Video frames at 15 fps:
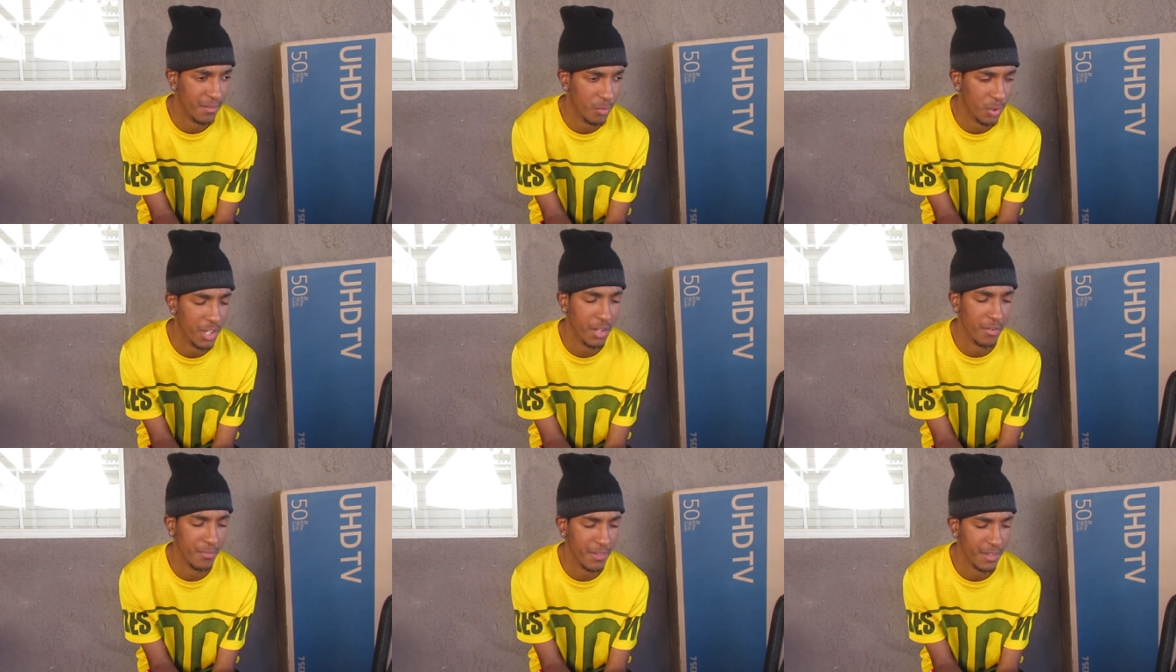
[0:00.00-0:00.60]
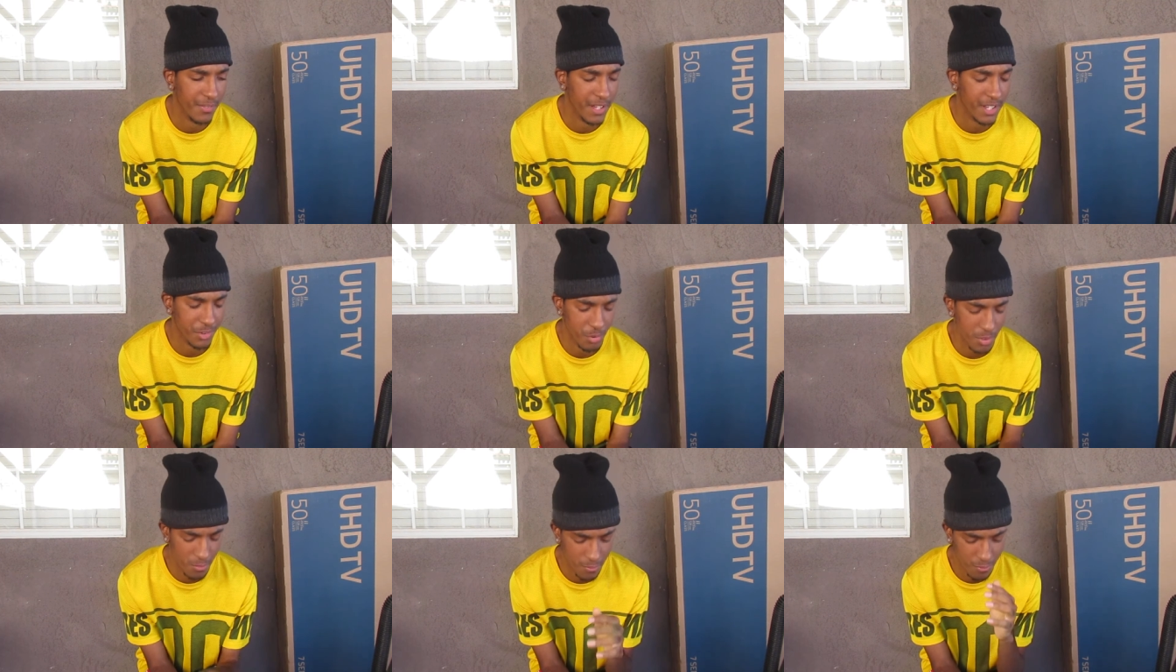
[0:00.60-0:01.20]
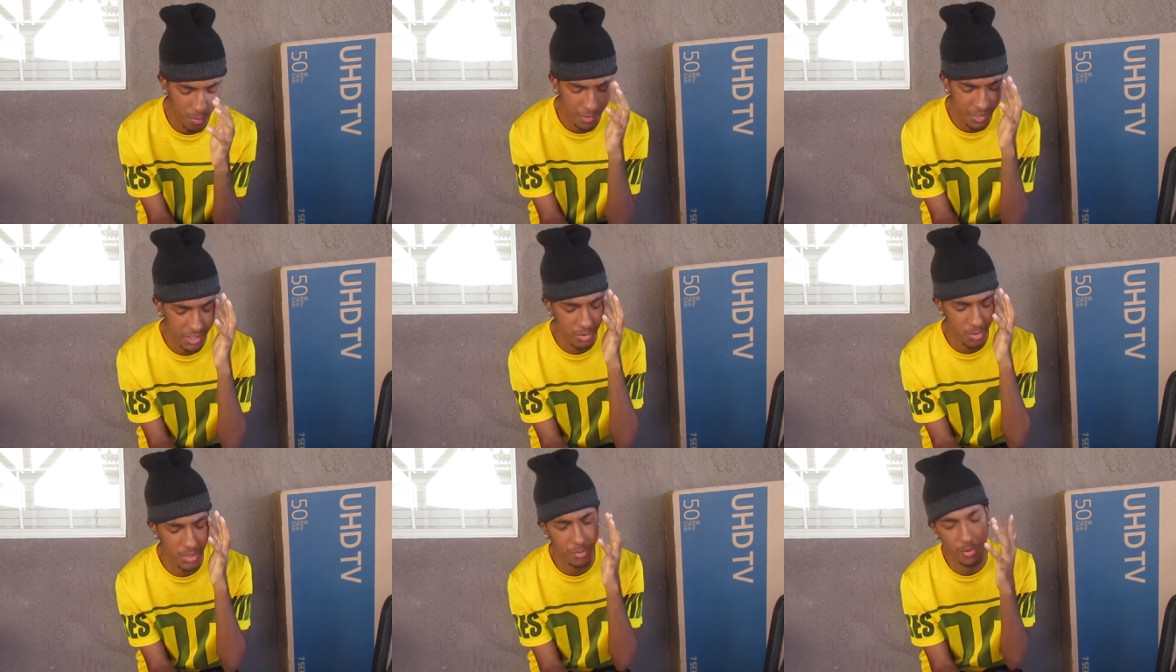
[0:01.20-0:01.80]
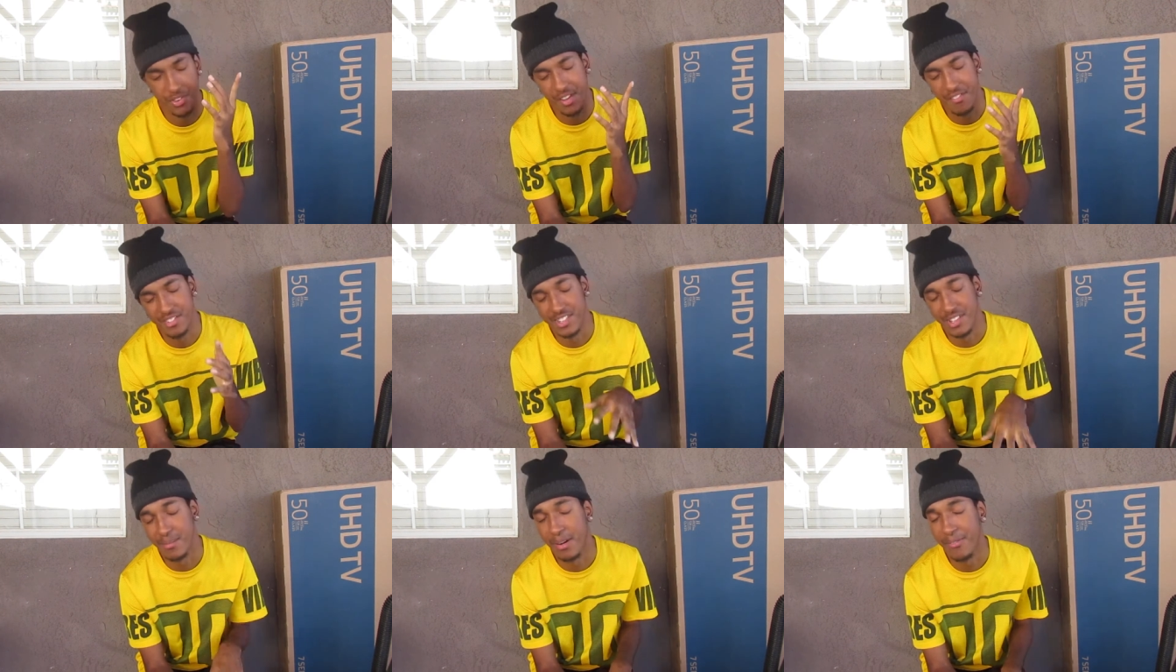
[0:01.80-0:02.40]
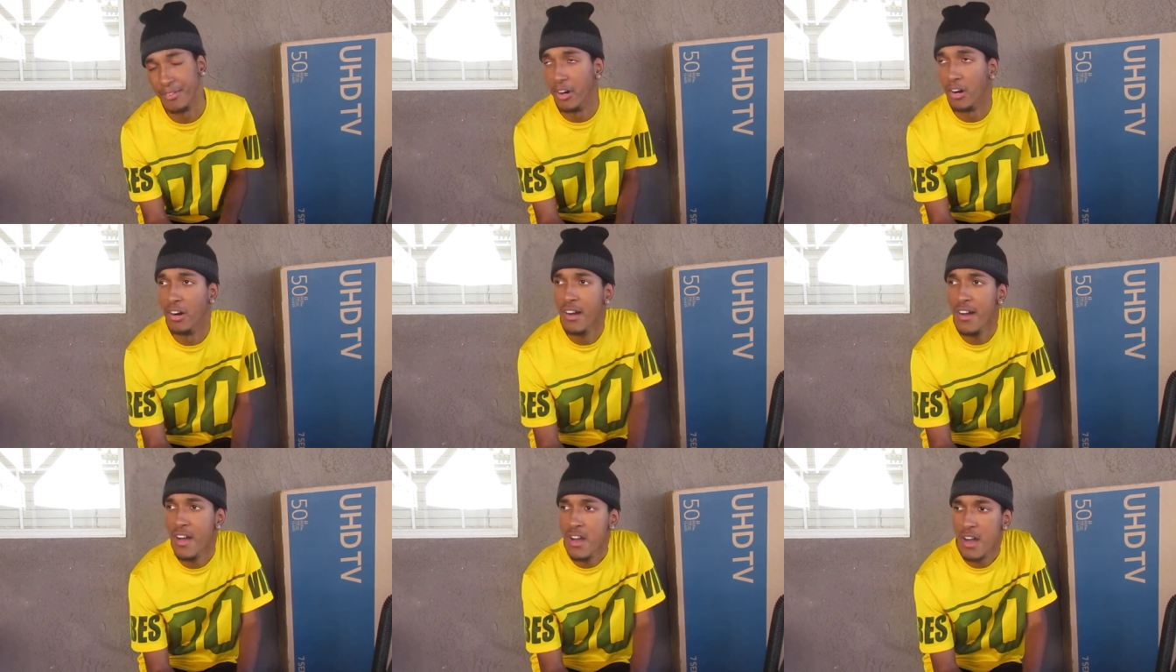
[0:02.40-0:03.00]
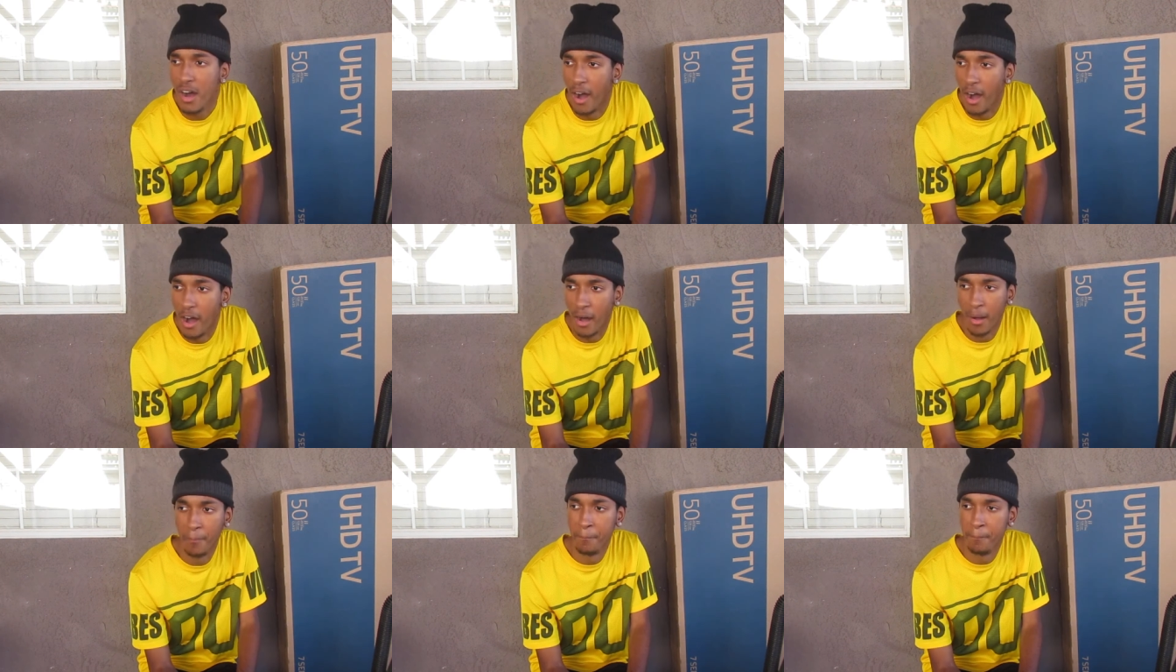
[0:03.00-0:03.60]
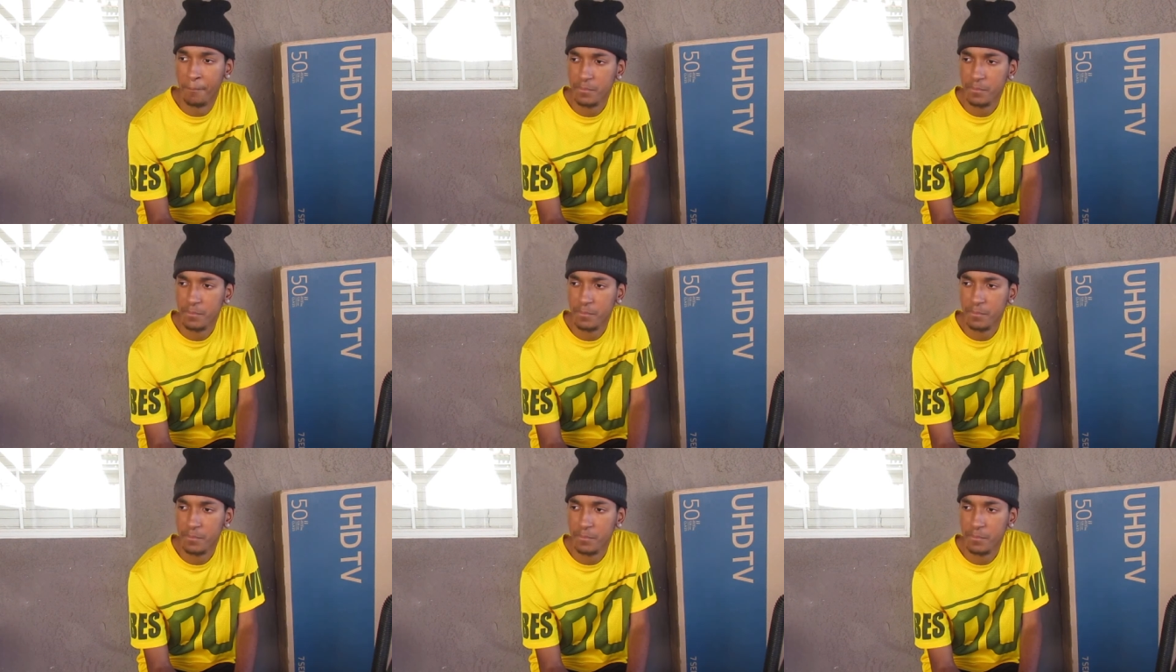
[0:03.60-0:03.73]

Well, no, not 21-14, 21-17, my fault. Um,